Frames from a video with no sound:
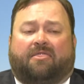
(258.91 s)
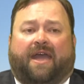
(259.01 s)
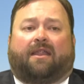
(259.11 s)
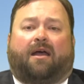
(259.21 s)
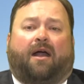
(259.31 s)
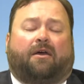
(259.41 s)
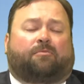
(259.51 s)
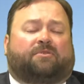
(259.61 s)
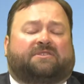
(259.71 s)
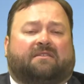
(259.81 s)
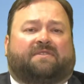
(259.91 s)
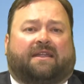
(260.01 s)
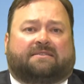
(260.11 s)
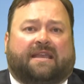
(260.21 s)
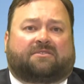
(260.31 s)
that 100% of
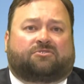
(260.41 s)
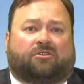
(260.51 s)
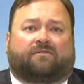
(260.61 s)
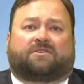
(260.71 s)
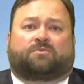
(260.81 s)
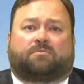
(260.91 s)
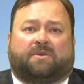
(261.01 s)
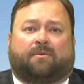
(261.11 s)
that debt service would